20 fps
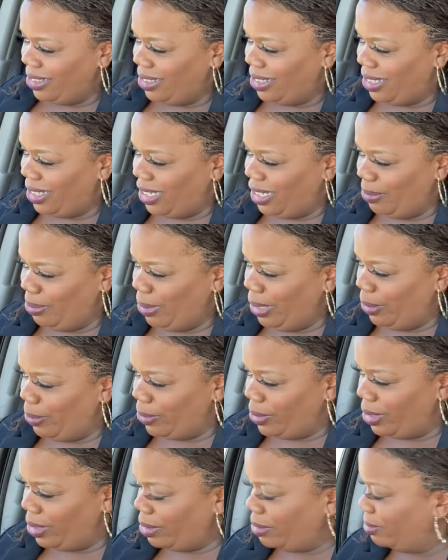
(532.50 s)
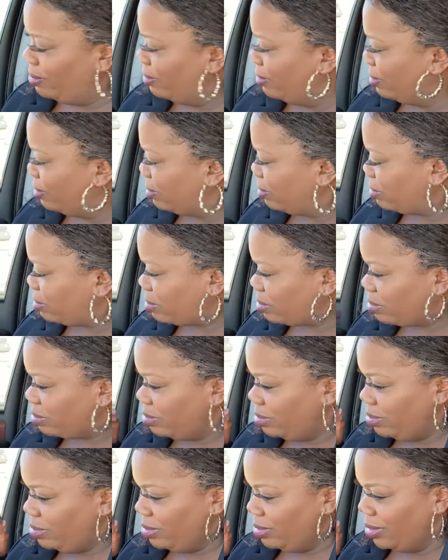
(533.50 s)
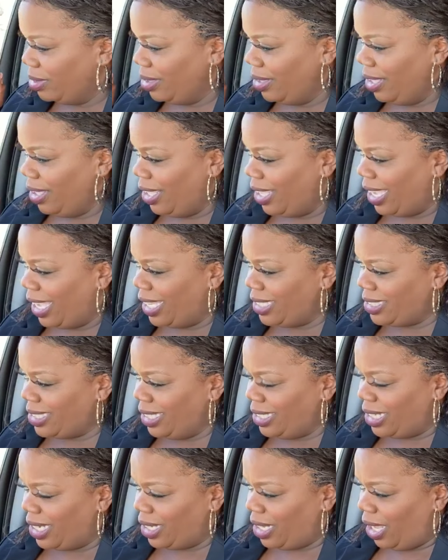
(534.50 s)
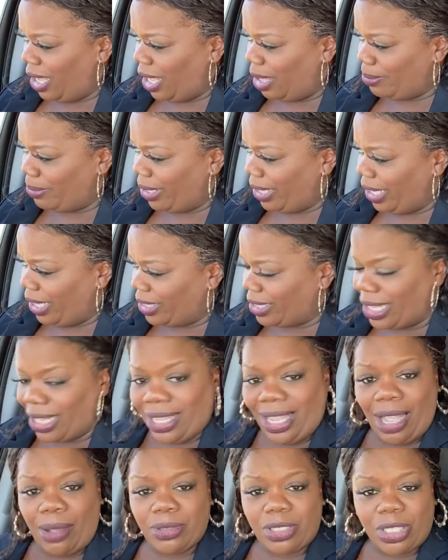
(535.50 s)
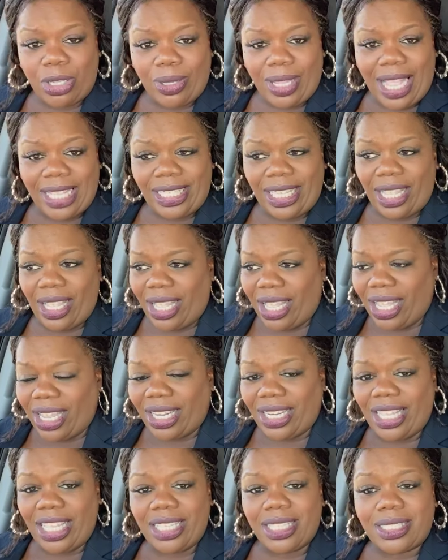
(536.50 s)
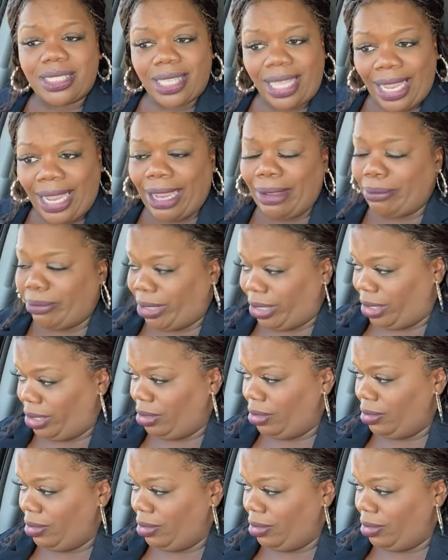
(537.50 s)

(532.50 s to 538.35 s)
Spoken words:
I ain't playing with them. I seen that car, man. That car was so goddamn ugly, it scared me.